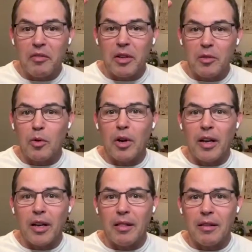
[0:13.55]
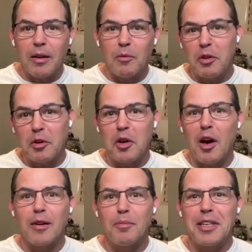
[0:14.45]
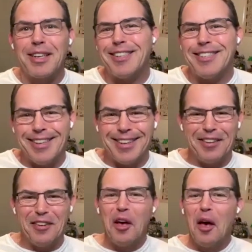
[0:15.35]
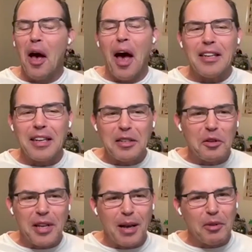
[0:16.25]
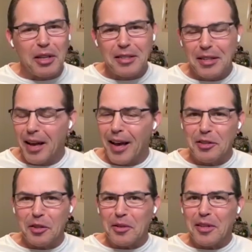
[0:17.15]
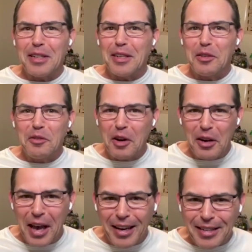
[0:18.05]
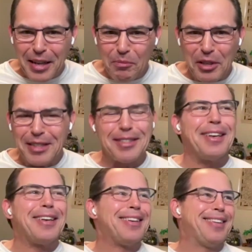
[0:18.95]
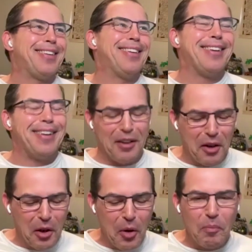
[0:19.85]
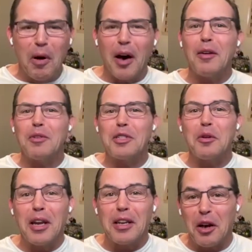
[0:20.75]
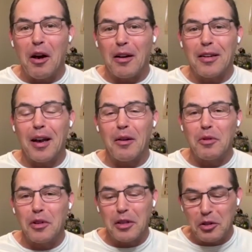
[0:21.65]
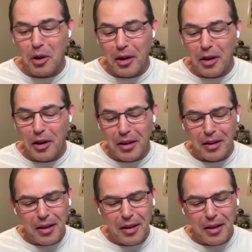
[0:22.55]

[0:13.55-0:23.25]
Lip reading: of it when I got done with your talk because I didn't do templates. I certainly didn't do variadic templates, but it was a great talk. I really enjoyed it.